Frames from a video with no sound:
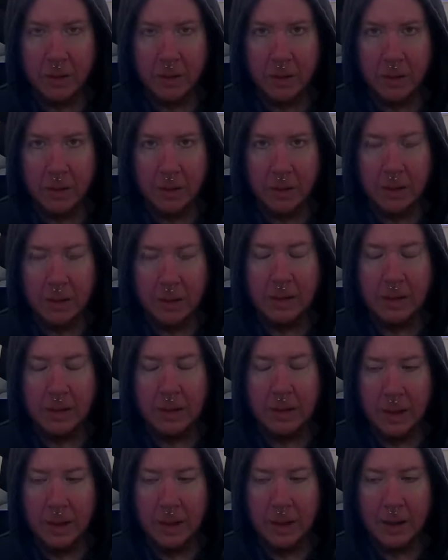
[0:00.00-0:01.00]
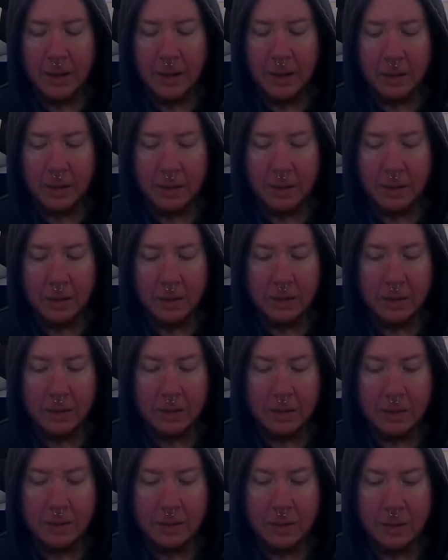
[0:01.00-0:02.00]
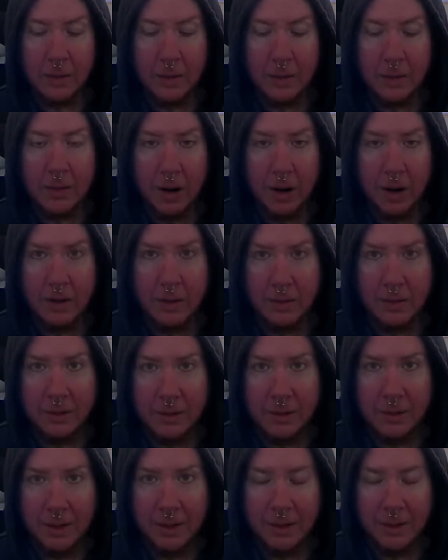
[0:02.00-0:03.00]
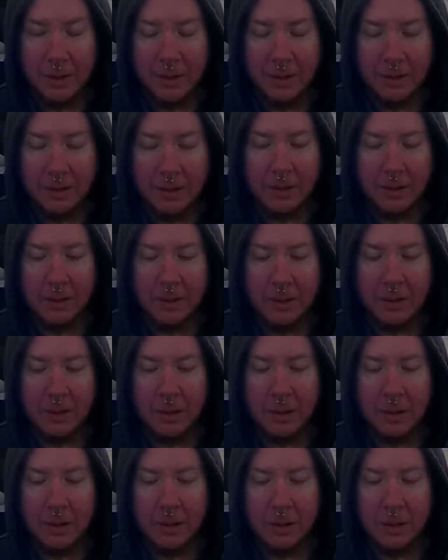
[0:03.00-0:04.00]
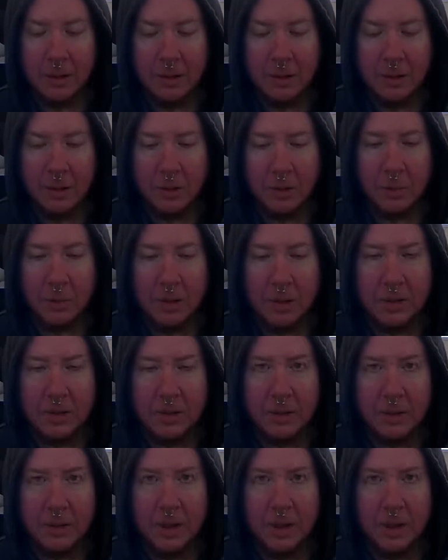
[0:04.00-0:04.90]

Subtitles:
yeah, you have an artery there and you'll bleed to death.